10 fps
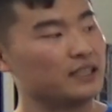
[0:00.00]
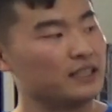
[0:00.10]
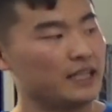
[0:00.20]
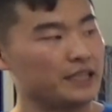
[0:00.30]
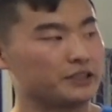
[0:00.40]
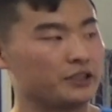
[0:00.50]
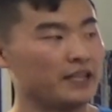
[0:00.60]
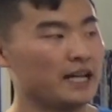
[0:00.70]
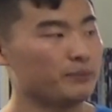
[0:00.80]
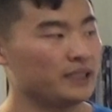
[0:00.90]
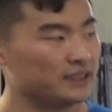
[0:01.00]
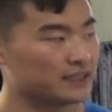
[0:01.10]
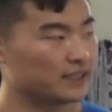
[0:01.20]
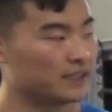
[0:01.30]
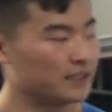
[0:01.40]
And so that means
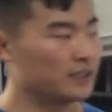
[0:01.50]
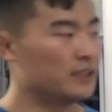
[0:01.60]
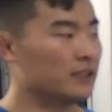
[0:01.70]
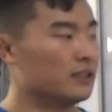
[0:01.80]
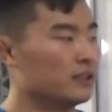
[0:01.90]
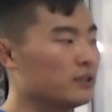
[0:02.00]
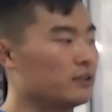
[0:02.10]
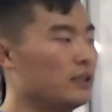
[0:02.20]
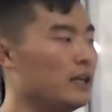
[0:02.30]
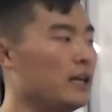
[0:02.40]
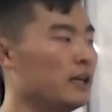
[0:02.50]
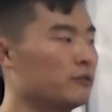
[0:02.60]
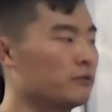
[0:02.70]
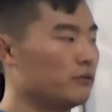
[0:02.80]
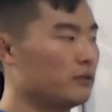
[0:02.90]
the
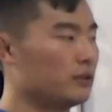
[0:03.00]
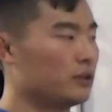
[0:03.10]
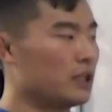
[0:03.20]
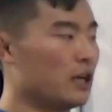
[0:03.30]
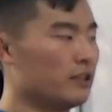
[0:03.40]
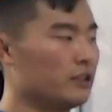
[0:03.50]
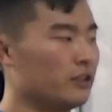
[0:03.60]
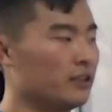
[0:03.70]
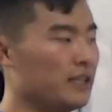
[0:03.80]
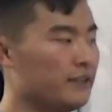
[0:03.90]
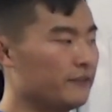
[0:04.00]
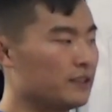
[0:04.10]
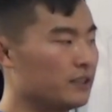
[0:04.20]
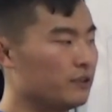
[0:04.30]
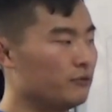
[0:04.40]
current on the
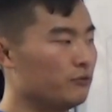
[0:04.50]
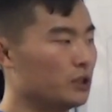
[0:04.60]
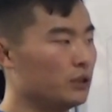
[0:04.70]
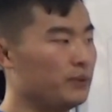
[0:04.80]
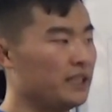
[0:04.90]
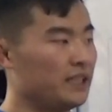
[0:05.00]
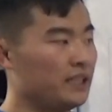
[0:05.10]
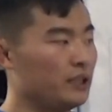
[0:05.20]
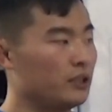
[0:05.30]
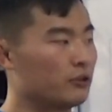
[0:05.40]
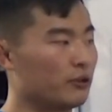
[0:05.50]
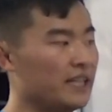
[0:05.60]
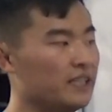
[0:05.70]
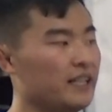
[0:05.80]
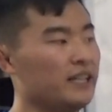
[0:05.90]
left will be
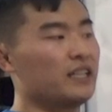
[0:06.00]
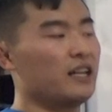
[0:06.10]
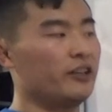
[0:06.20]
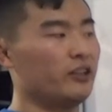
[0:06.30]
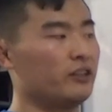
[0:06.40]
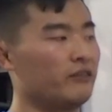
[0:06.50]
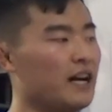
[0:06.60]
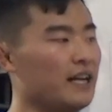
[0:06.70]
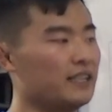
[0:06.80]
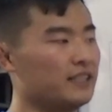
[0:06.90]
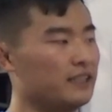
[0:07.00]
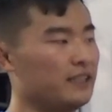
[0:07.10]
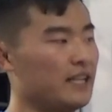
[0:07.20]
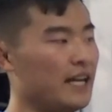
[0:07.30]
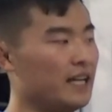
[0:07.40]
greater than the current on the right,
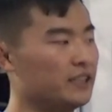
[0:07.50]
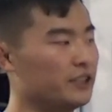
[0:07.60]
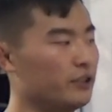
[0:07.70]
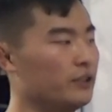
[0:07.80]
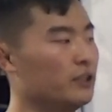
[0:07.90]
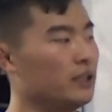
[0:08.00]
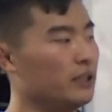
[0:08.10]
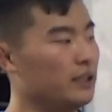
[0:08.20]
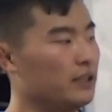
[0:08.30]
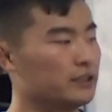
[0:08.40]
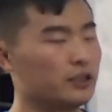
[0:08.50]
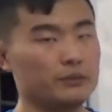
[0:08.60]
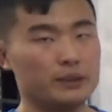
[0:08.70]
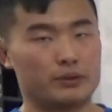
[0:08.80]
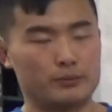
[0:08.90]
and so it's going
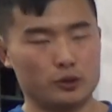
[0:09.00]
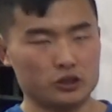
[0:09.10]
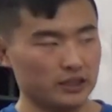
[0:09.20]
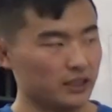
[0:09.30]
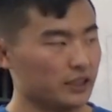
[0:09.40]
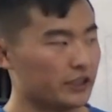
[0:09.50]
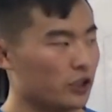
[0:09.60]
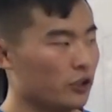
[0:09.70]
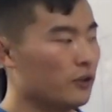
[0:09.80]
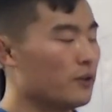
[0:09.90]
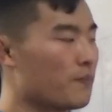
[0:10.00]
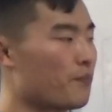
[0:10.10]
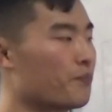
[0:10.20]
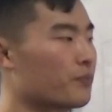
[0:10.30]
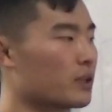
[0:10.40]
to be proportional. So
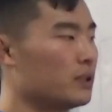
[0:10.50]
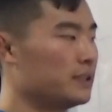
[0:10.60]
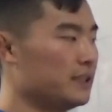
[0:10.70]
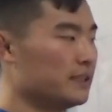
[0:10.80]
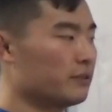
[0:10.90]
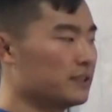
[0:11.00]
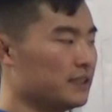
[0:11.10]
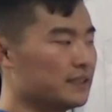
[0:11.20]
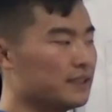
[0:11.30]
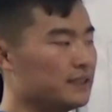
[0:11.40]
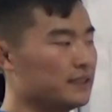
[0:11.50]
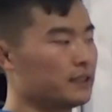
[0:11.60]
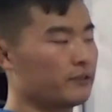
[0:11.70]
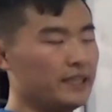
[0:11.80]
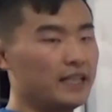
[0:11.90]
since the resistance is
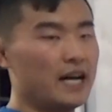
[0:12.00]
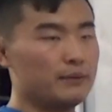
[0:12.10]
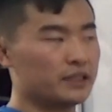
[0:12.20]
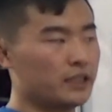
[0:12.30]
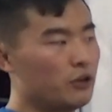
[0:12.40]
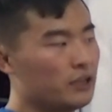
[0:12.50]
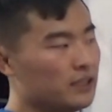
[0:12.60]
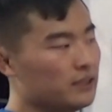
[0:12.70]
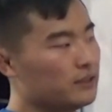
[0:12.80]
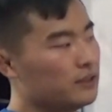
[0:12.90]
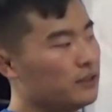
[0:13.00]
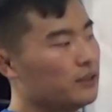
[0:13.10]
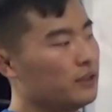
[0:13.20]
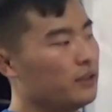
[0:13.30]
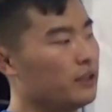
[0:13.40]
3 times lower,
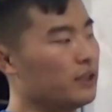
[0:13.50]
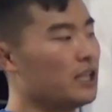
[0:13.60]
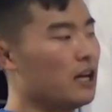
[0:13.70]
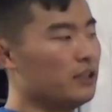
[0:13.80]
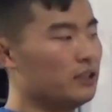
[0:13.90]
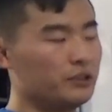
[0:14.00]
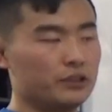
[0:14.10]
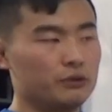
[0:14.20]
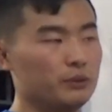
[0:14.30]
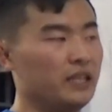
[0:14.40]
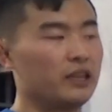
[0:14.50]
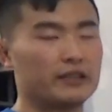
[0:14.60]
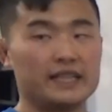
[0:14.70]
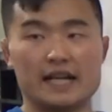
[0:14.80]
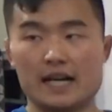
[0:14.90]
the current will be
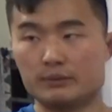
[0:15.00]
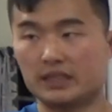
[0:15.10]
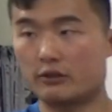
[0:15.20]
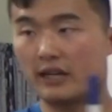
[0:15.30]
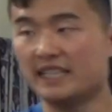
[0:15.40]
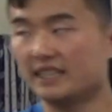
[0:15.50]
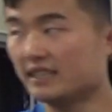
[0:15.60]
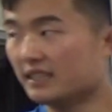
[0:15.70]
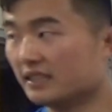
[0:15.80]
3 times greater,